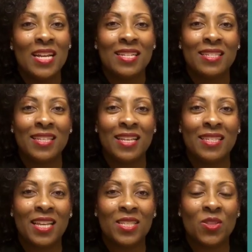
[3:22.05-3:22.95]

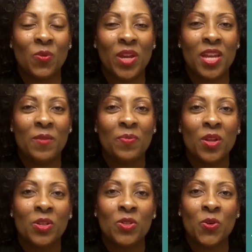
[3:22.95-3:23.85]
663
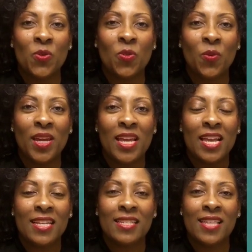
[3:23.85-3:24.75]

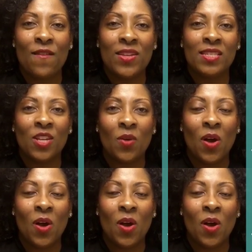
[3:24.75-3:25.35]
2370.